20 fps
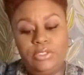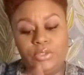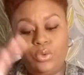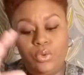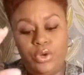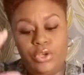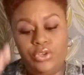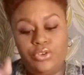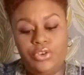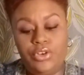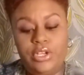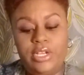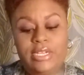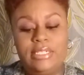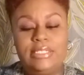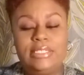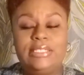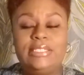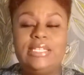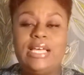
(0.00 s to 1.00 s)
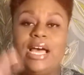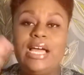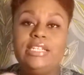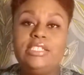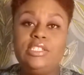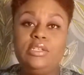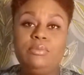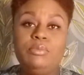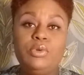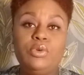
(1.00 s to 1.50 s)
or you're going to decide
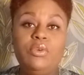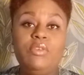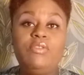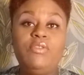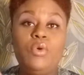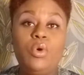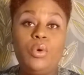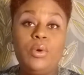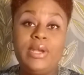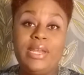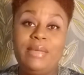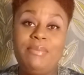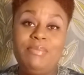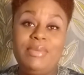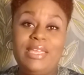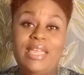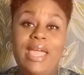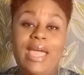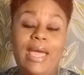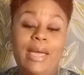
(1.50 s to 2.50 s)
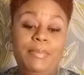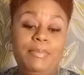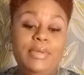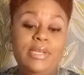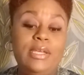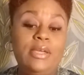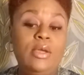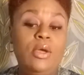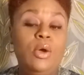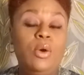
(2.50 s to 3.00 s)
to move forward and be
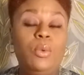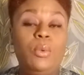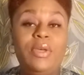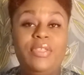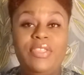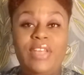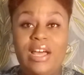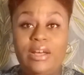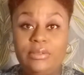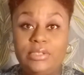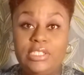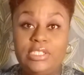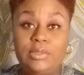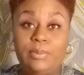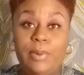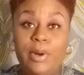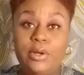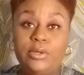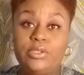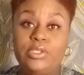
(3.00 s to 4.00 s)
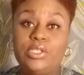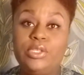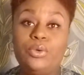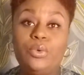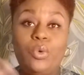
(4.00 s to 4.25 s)
happy without this person,